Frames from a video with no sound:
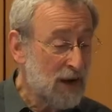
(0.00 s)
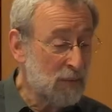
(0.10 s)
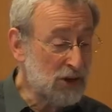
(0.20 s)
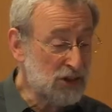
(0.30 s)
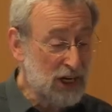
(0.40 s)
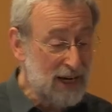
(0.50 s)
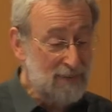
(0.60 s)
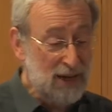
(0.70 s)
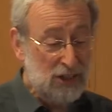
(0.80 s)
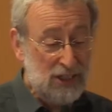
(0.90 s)
And what does
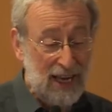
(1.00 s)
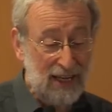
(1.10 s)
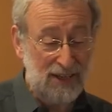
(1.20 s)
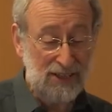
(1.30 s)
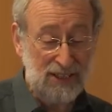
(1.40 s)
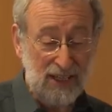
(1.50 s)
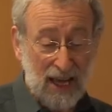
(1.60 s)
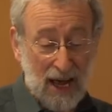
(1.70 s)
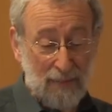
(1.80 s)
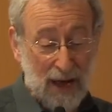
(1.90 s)
JMH tell us
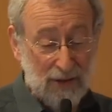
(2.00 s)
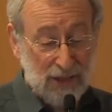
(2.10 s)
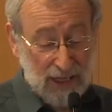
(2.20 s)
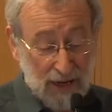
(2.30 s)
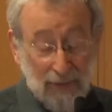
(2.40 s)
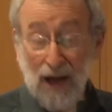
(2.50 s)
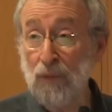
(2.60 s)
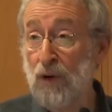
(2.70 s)
about